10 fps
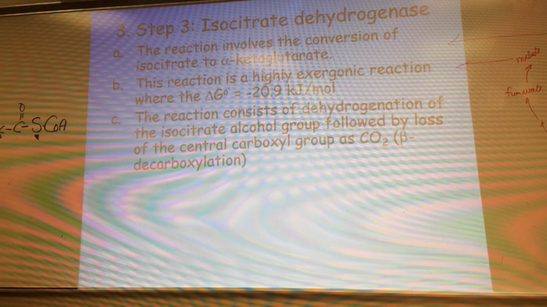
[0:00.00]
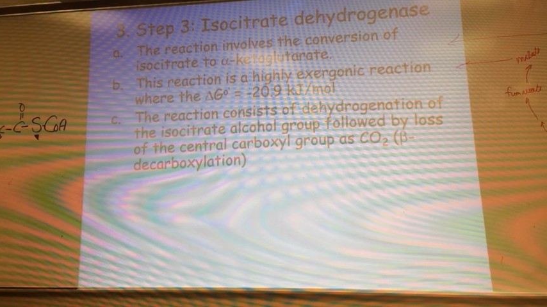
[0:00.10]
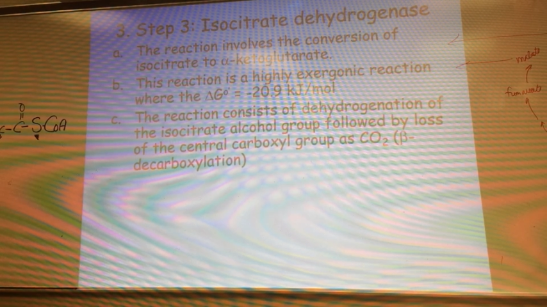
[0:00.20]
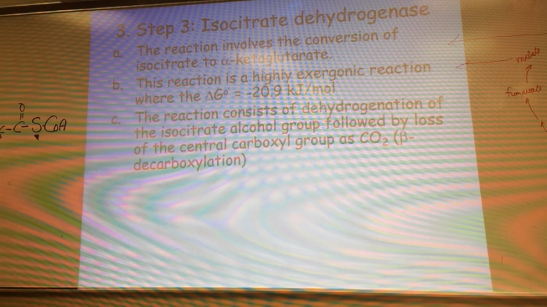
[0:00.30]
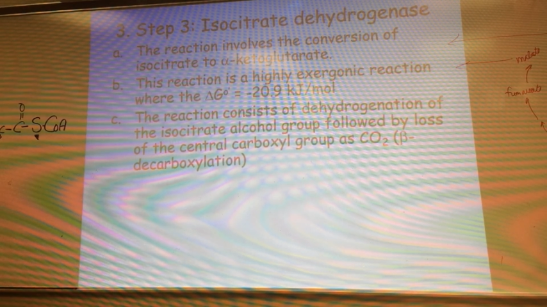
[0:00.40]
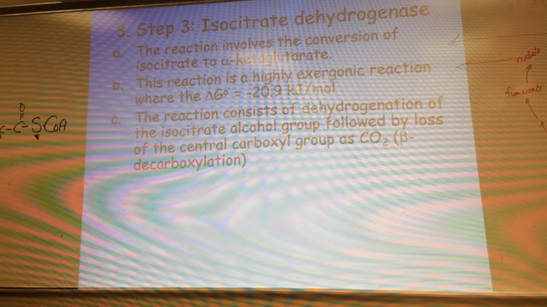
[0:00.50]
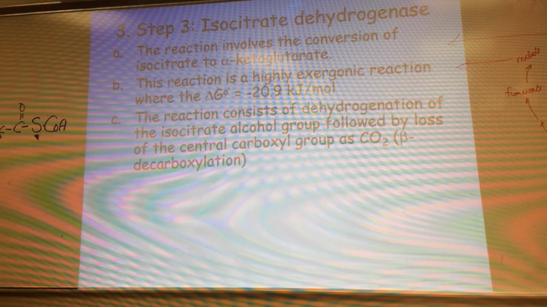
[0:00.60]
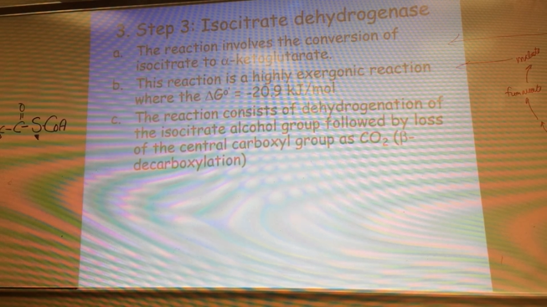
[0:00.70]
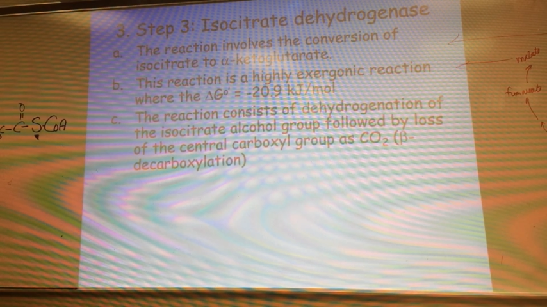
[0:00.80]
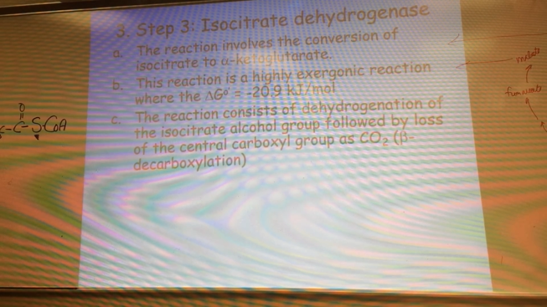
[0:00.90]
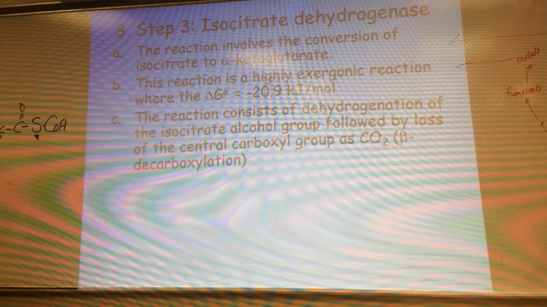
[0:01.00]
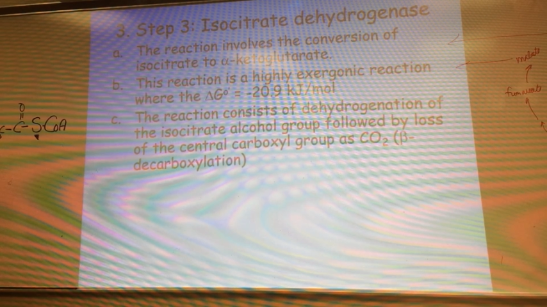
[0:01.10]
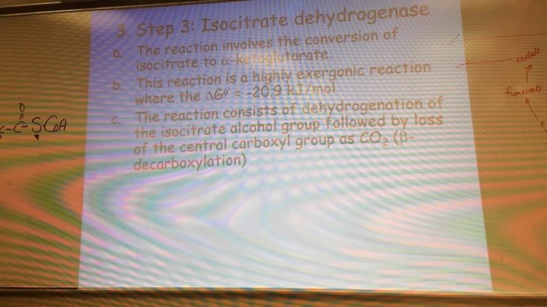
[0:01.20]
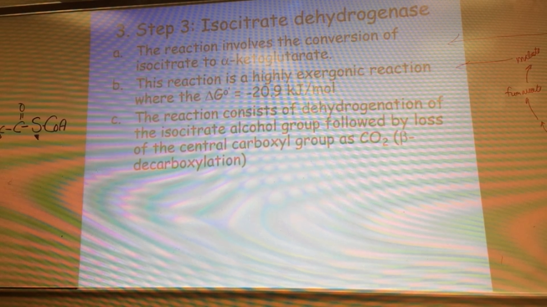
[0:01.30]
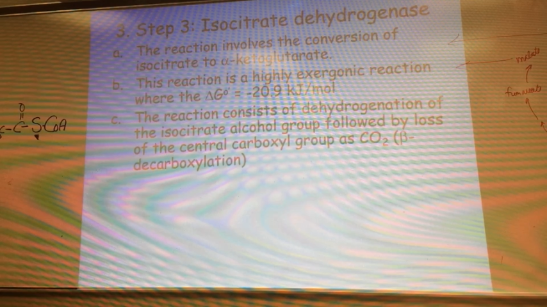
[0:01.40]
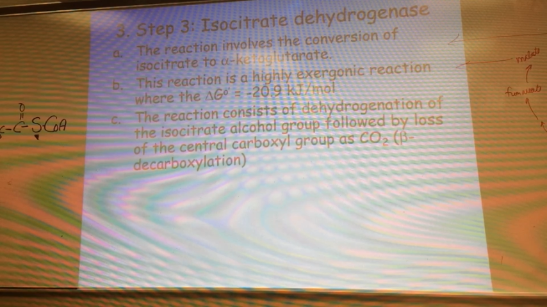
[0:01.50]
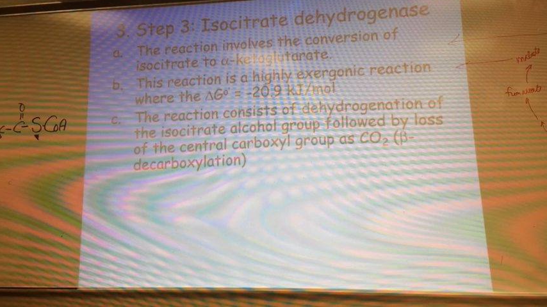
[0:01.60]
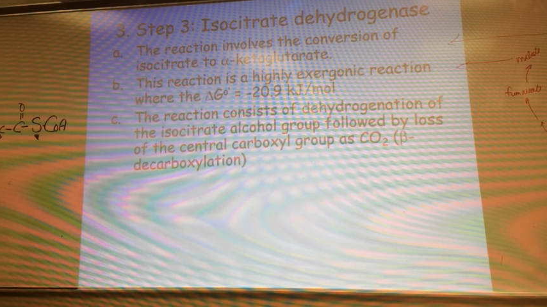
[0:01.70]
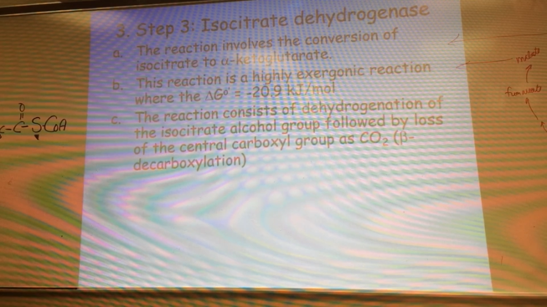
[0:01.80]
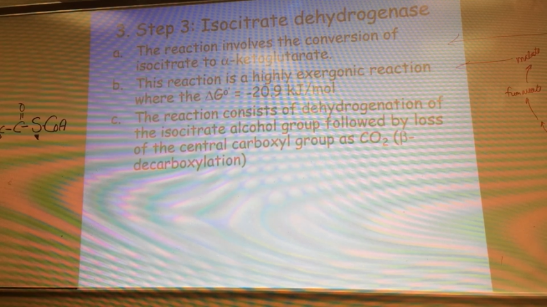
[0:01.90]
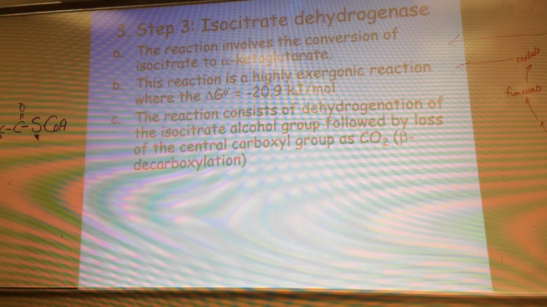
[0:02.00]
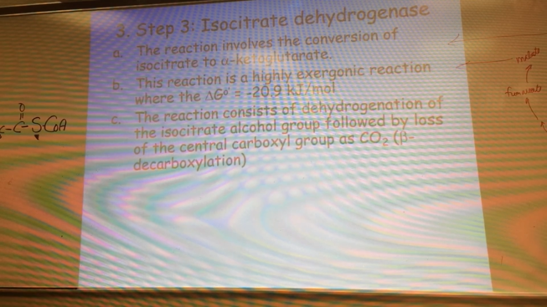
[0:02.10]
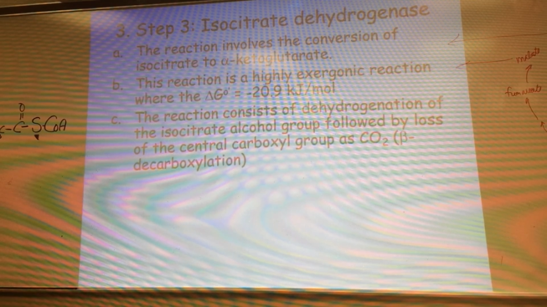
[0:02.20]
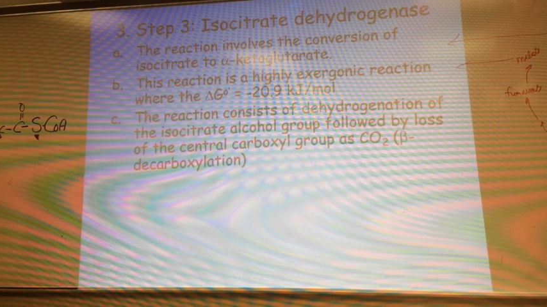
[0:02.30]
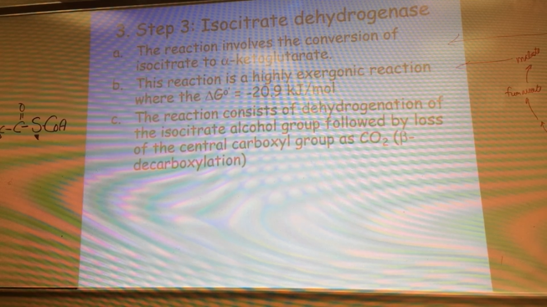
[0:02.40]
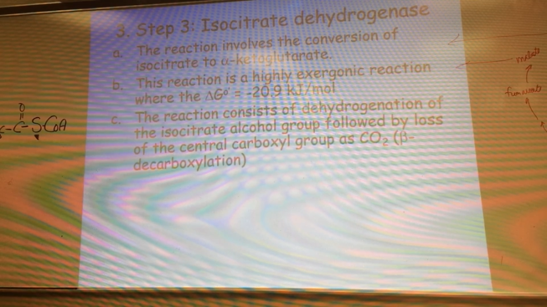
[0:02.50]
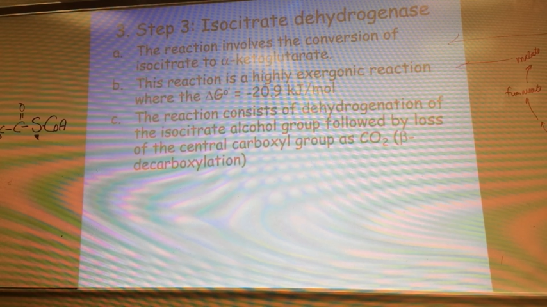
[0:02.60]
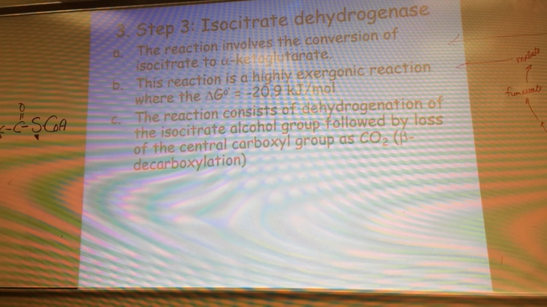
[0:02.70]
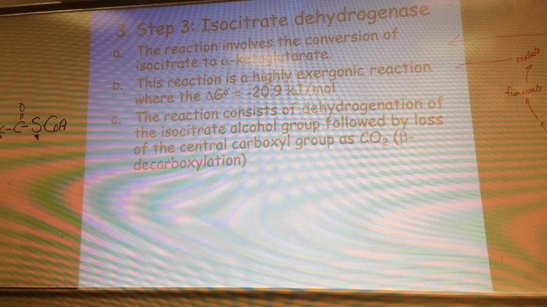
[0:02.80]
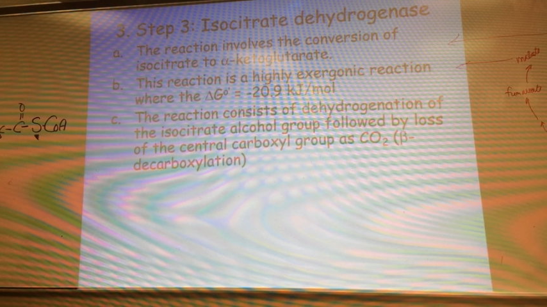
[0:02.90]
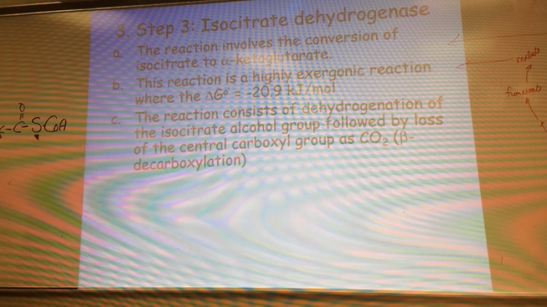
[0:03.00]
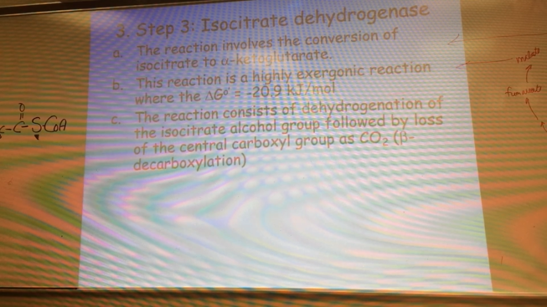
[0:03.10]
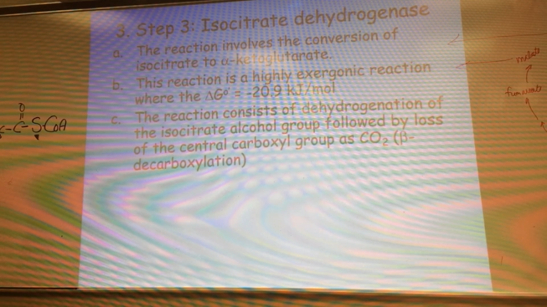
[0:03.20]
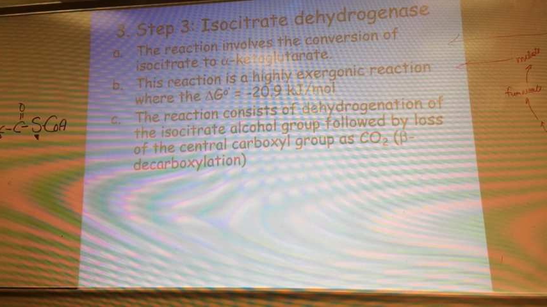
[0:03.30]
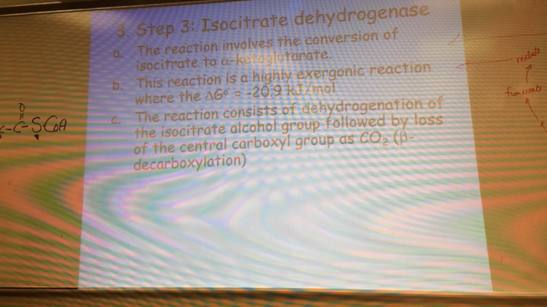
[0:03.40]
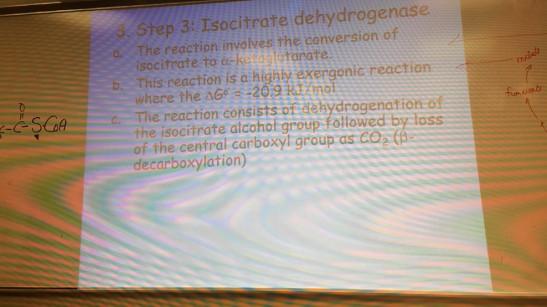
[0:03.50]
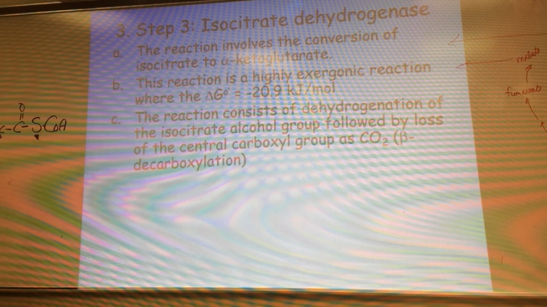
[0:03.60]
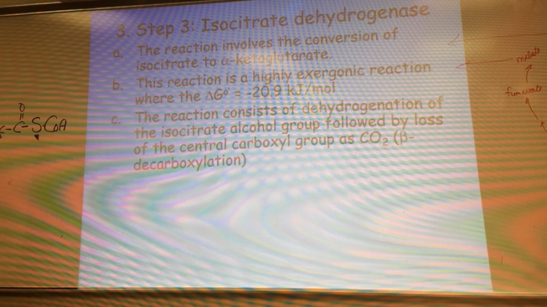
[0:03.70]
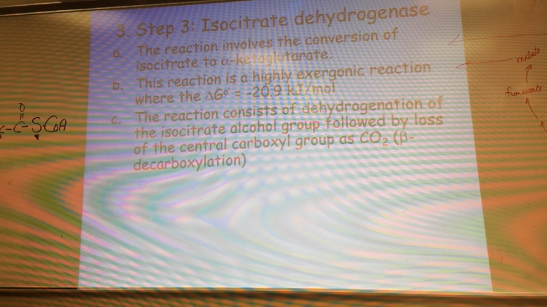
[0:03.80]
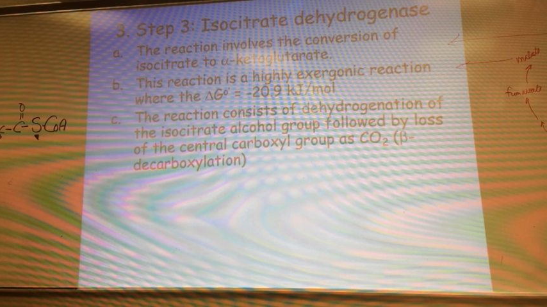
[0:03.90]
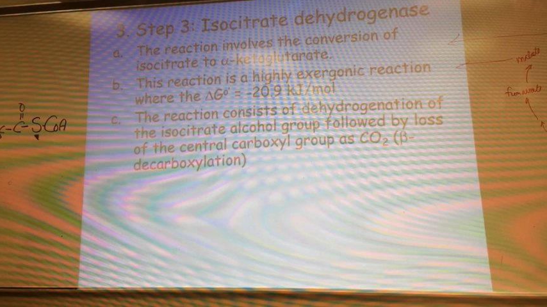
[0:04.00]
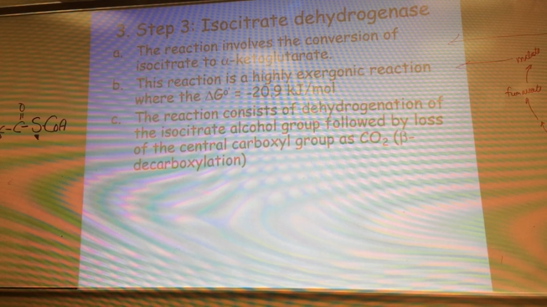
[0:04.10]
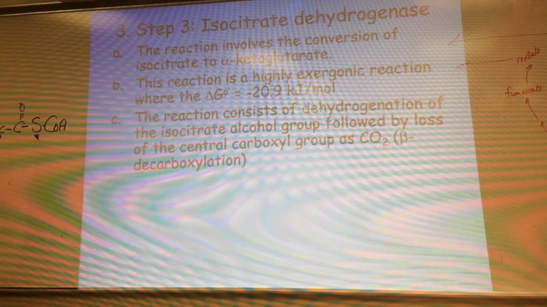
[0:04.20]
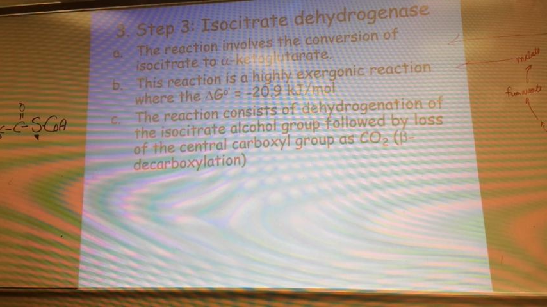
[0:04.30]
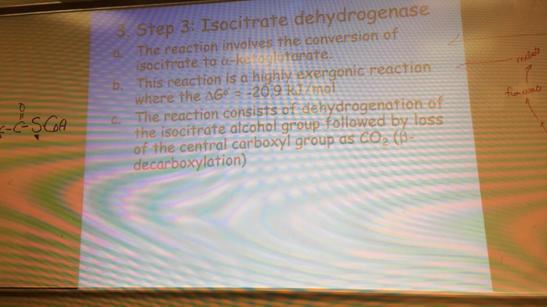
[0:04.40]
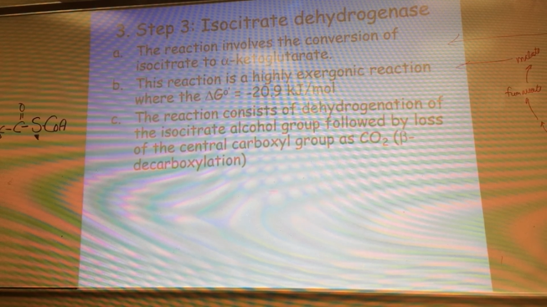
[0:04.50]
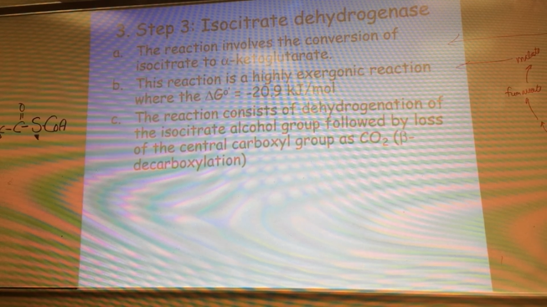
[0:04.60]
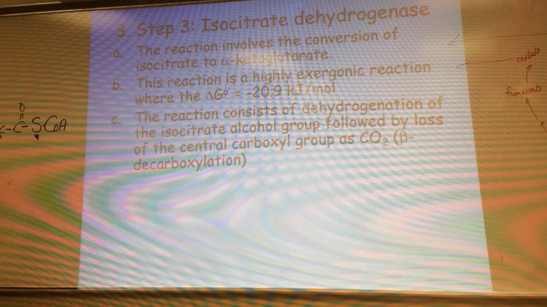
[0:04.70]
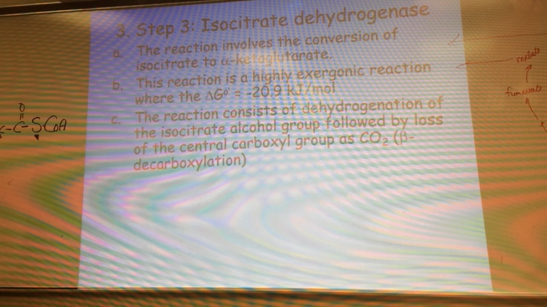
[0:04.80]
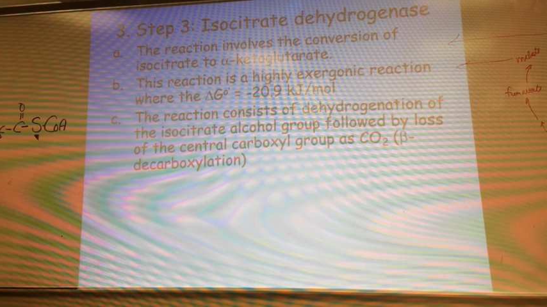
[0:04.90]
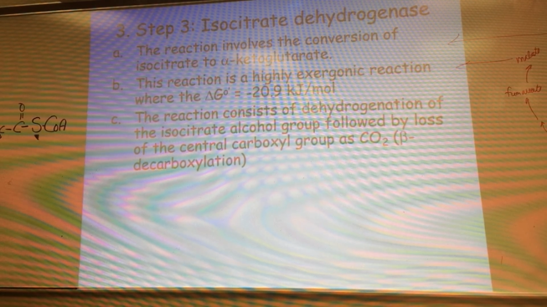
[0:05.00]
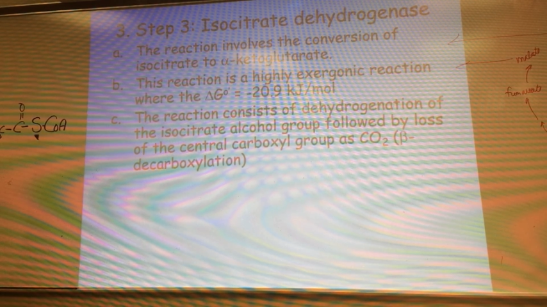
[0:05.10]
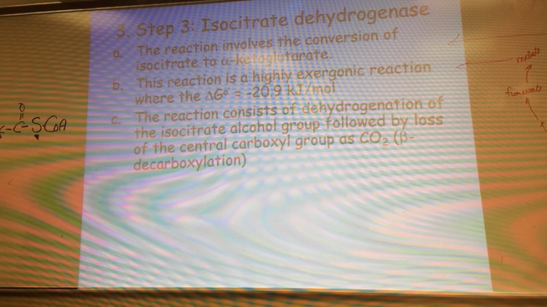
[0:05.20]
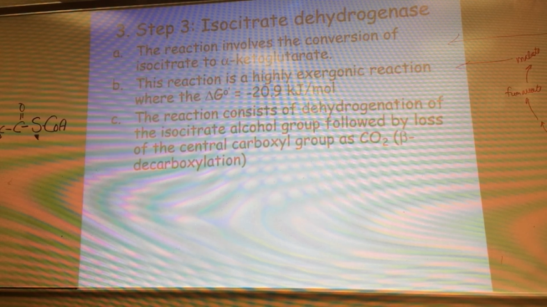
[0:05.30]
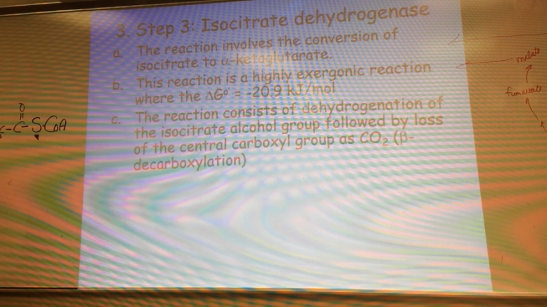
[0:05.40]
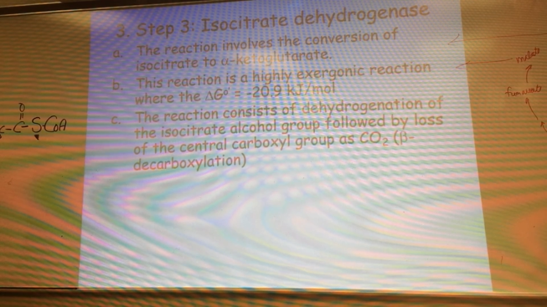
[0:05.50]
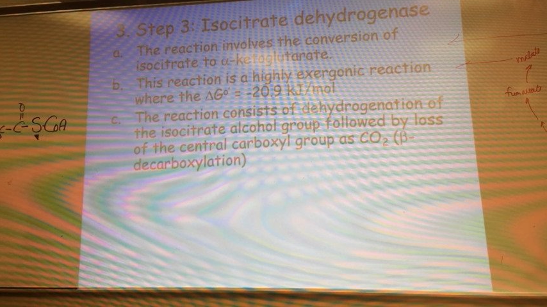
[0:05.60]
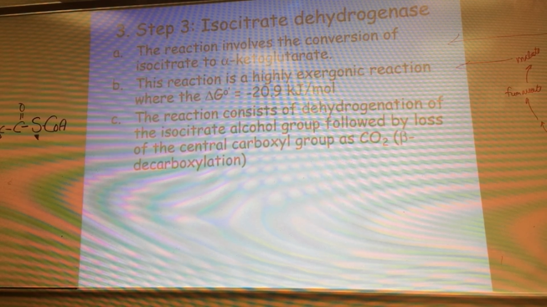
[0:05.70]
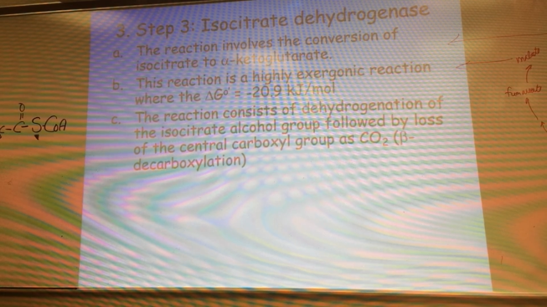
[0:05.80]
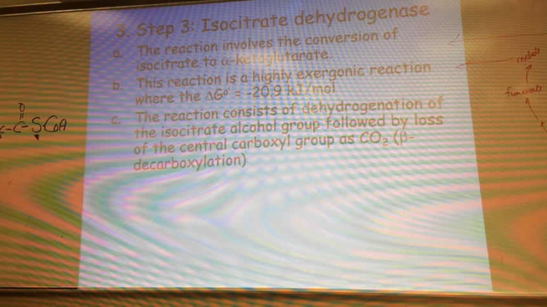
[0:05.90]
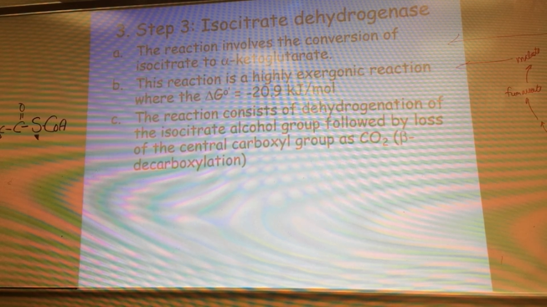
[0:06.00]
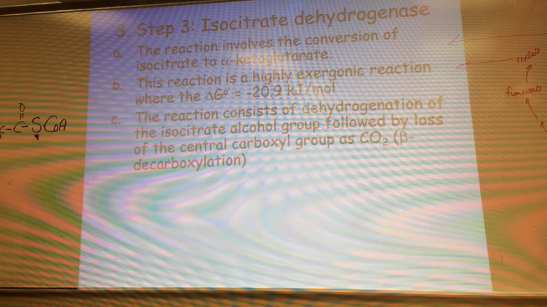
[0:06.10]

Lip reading: (no speaker visible)